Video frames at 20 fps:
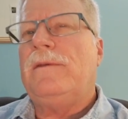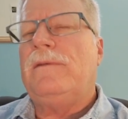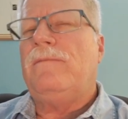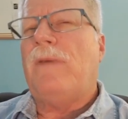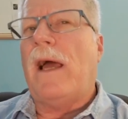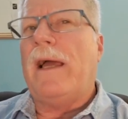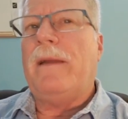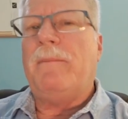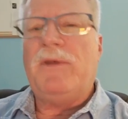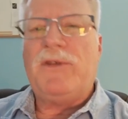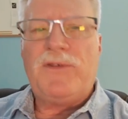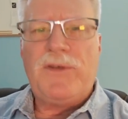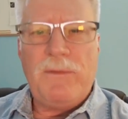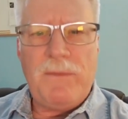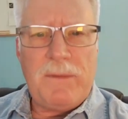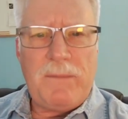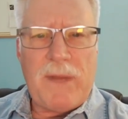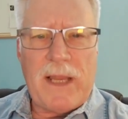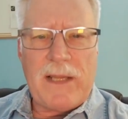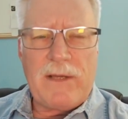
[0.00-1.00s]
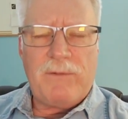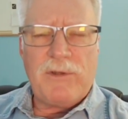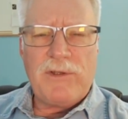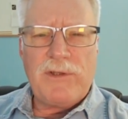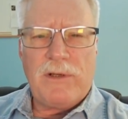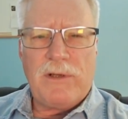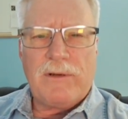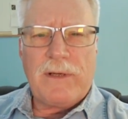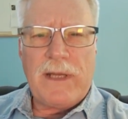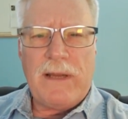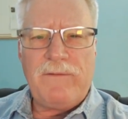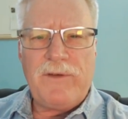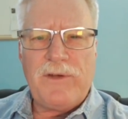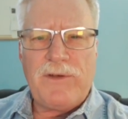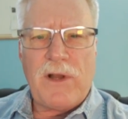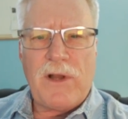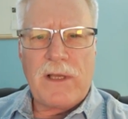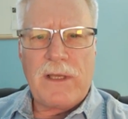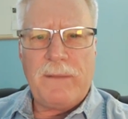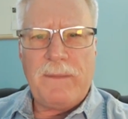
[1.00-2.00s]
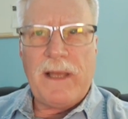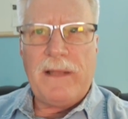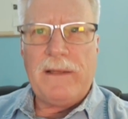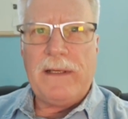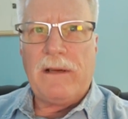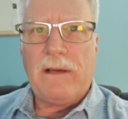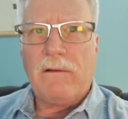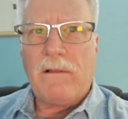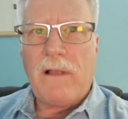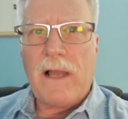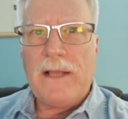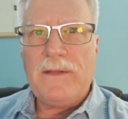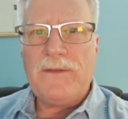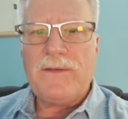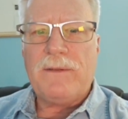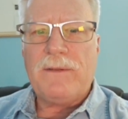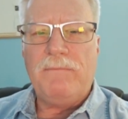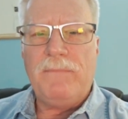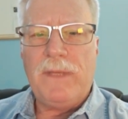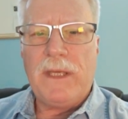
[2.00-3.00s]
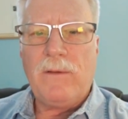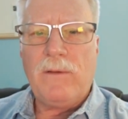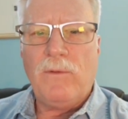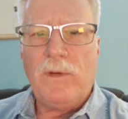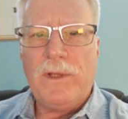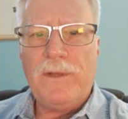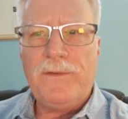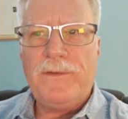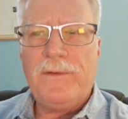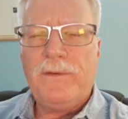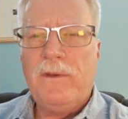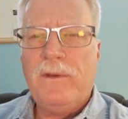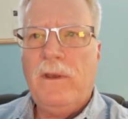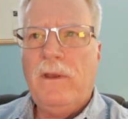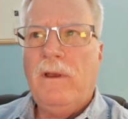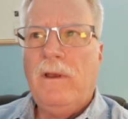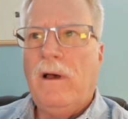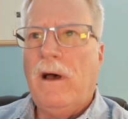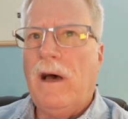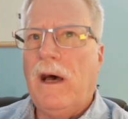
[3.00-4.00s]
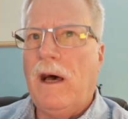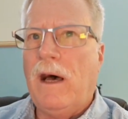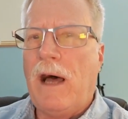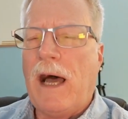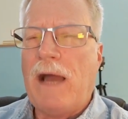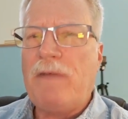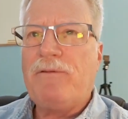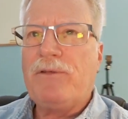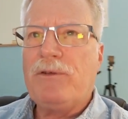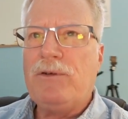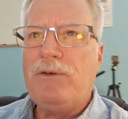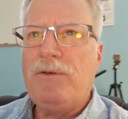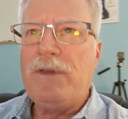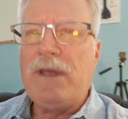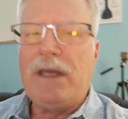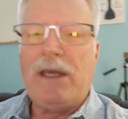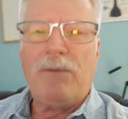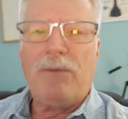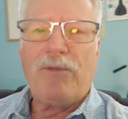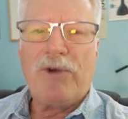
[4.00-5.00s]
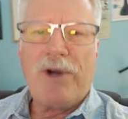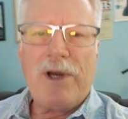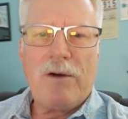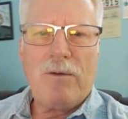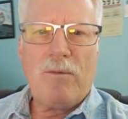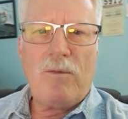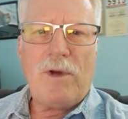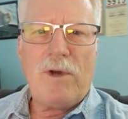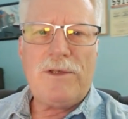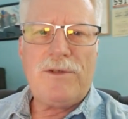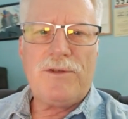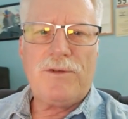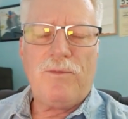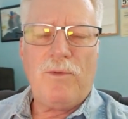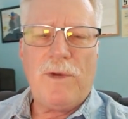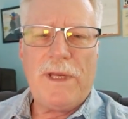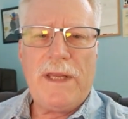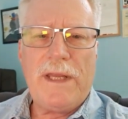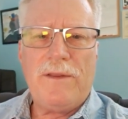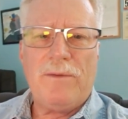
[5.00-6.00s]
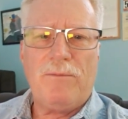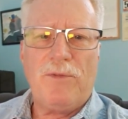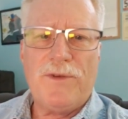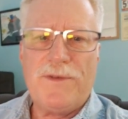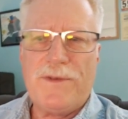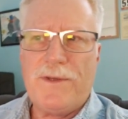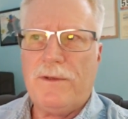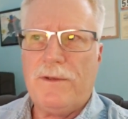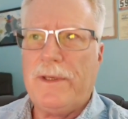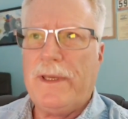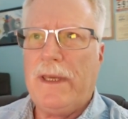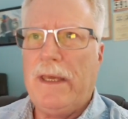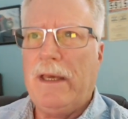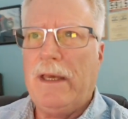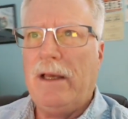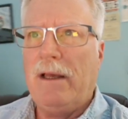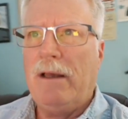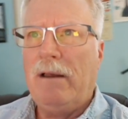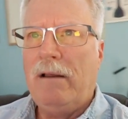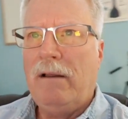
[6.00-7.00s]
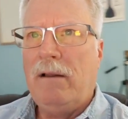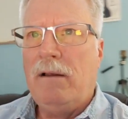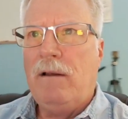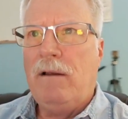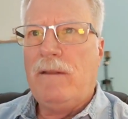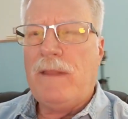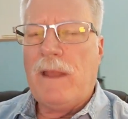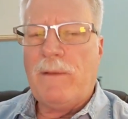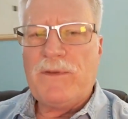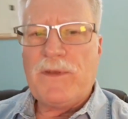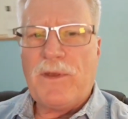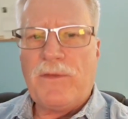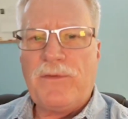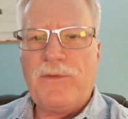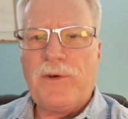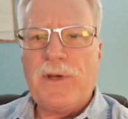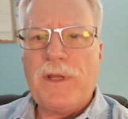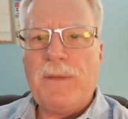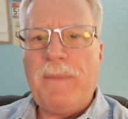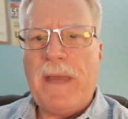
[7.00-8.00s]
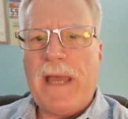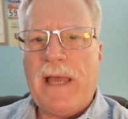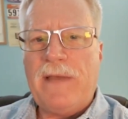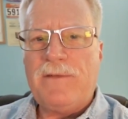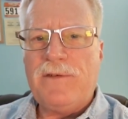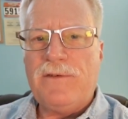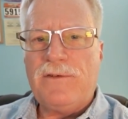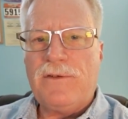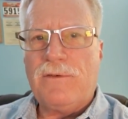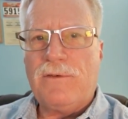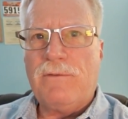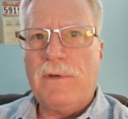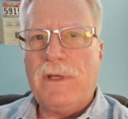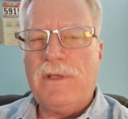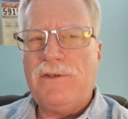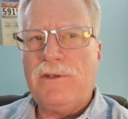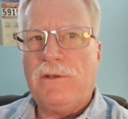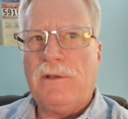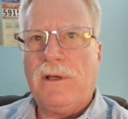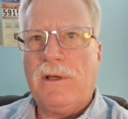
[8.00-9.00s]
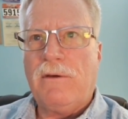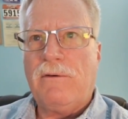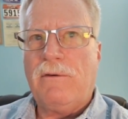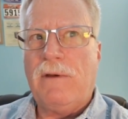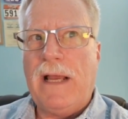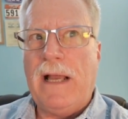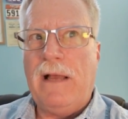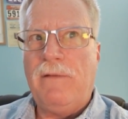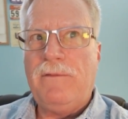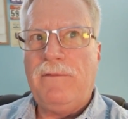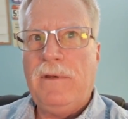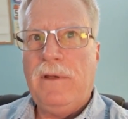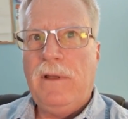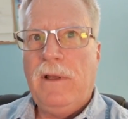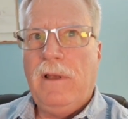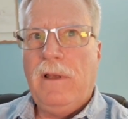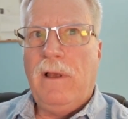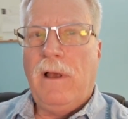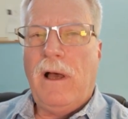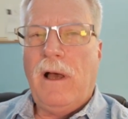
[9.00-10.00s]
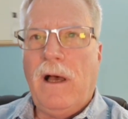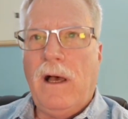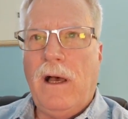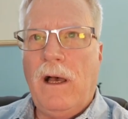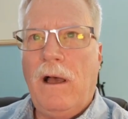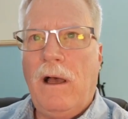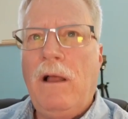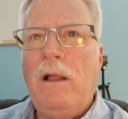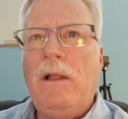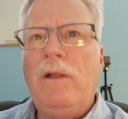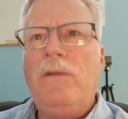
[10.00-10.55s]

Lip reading: I am assuming by commercial aircraft you're talking about airlines, the big ones. I flew the Embraer 120, the Brasilia. That was a 30 passenger regional aircraft. Uh,